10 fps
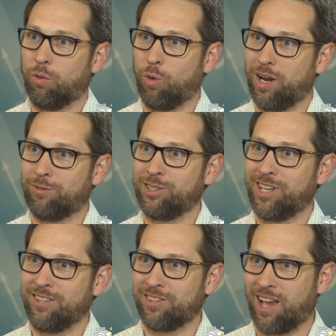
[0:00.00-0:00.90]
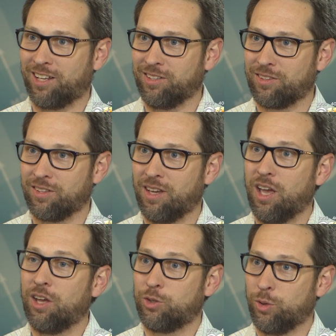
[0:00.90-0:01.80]
one every 10 seconds,
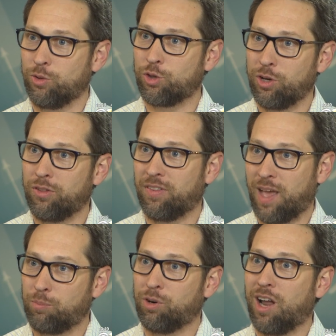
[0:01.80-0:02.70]
to ensure that that